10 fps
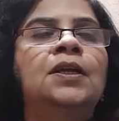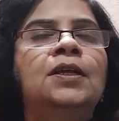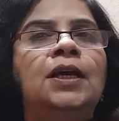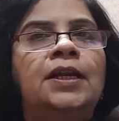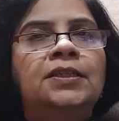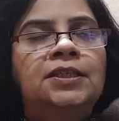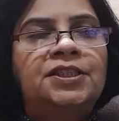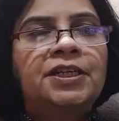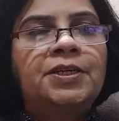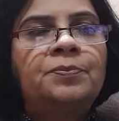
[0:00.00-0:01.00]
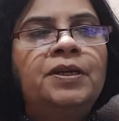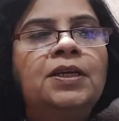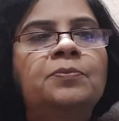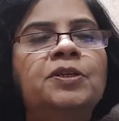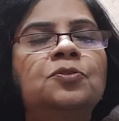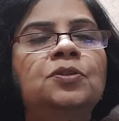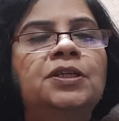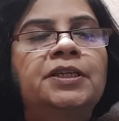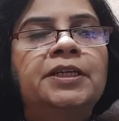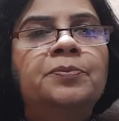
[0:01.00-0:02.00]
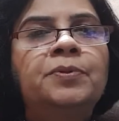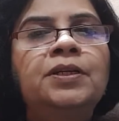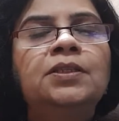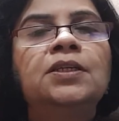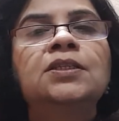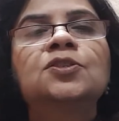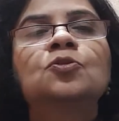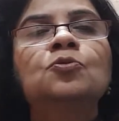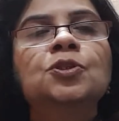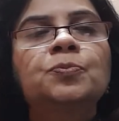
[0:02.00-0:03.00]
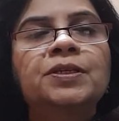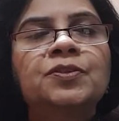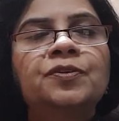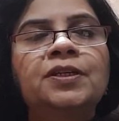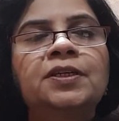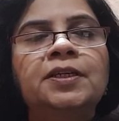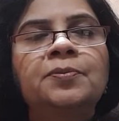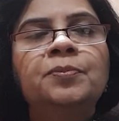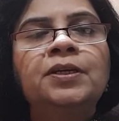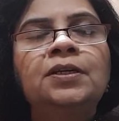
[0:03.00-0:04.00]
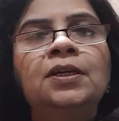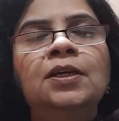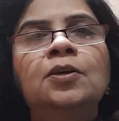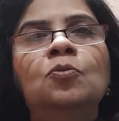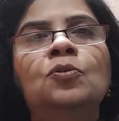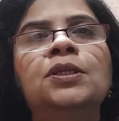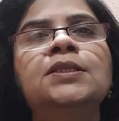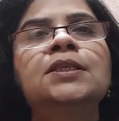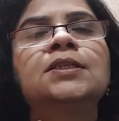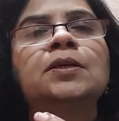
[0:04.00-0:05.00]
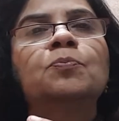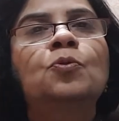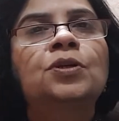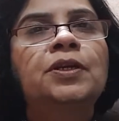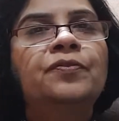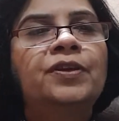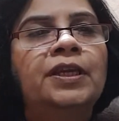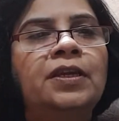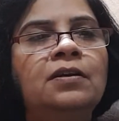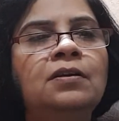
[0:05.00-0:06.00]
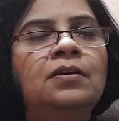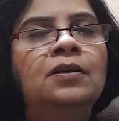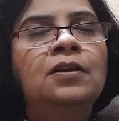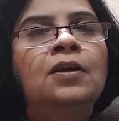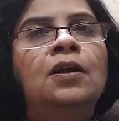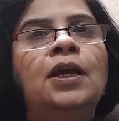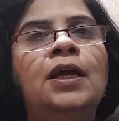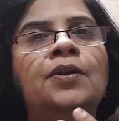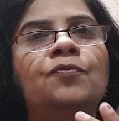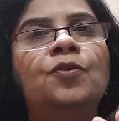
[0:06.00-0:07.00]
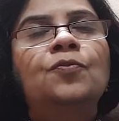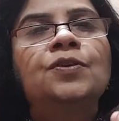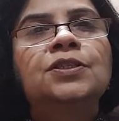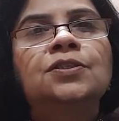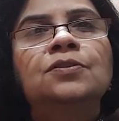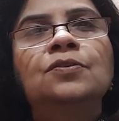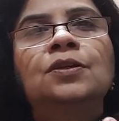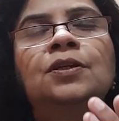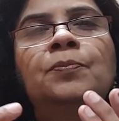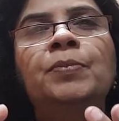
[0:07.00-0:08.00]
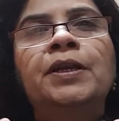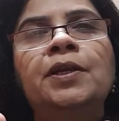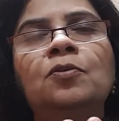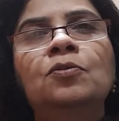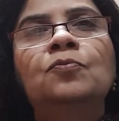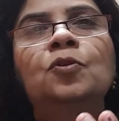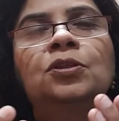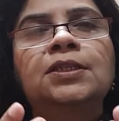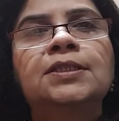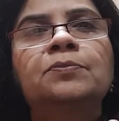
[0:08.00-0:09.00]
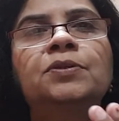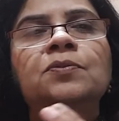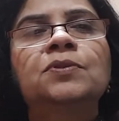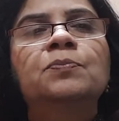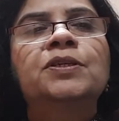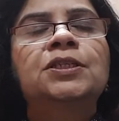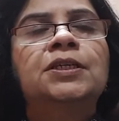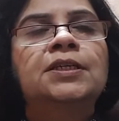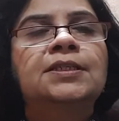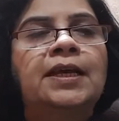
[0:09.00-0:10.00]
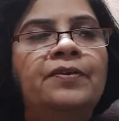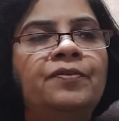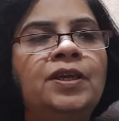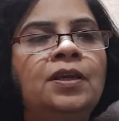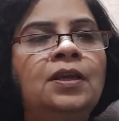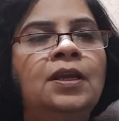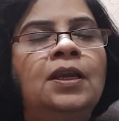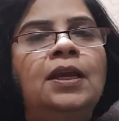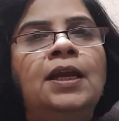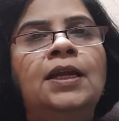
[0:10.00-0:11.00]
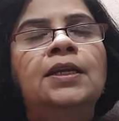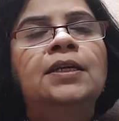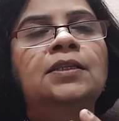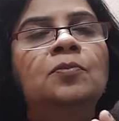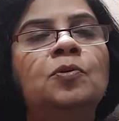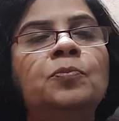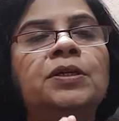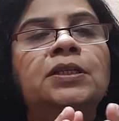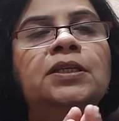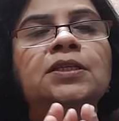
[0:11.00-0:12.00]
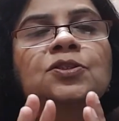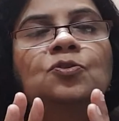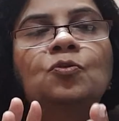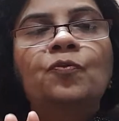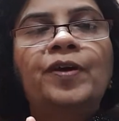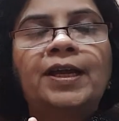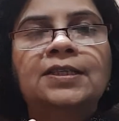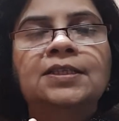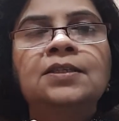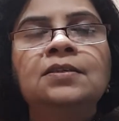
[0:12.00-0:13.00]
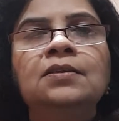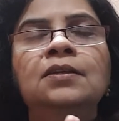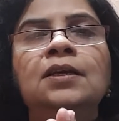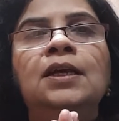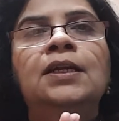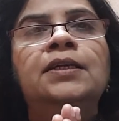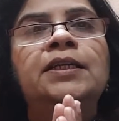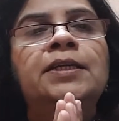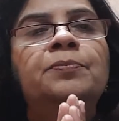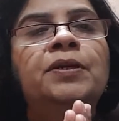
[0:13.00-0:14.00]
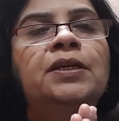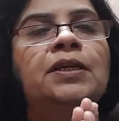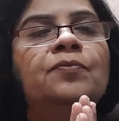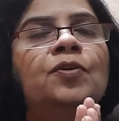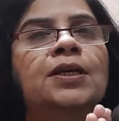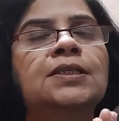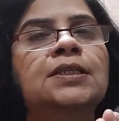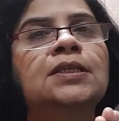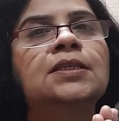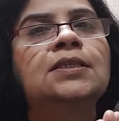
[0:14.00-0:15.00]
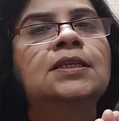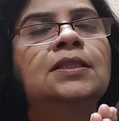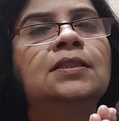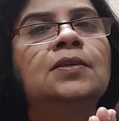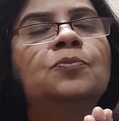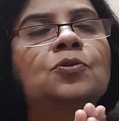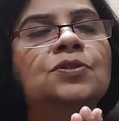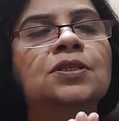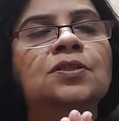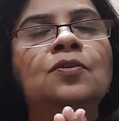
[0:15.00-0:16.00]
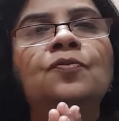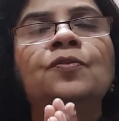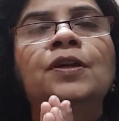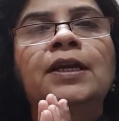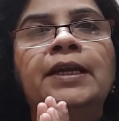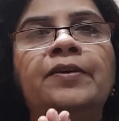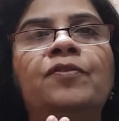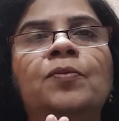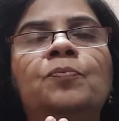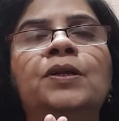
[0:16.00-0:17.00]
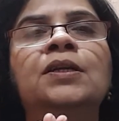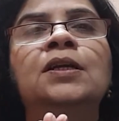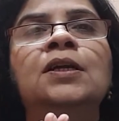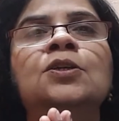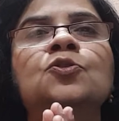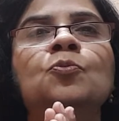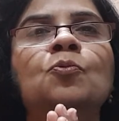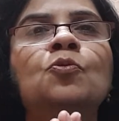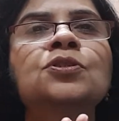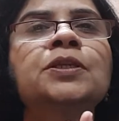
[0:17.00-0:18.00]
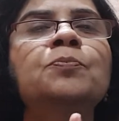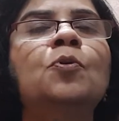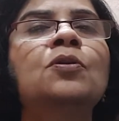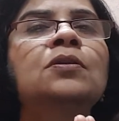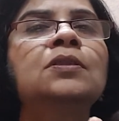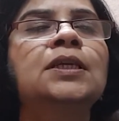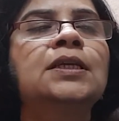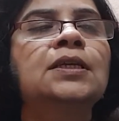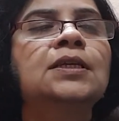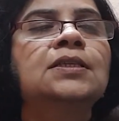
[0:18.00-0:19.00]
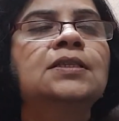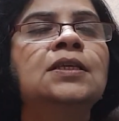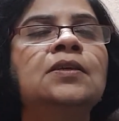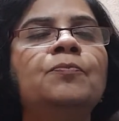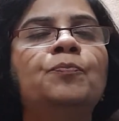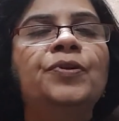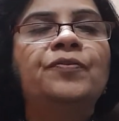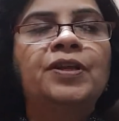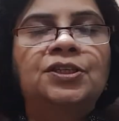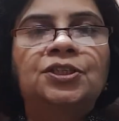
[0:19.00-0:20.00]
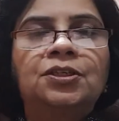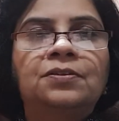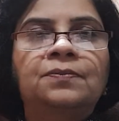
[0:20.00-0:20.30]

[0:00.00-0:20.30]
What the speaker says: And the treatment, coming to the treatment, there is no specific treatment, only the supportive care, and for which, depending on what the symptom the patient is having. And at the moment there is no vaccine, and treatment and vaccine is in the process of development. So most important thing is the prevention.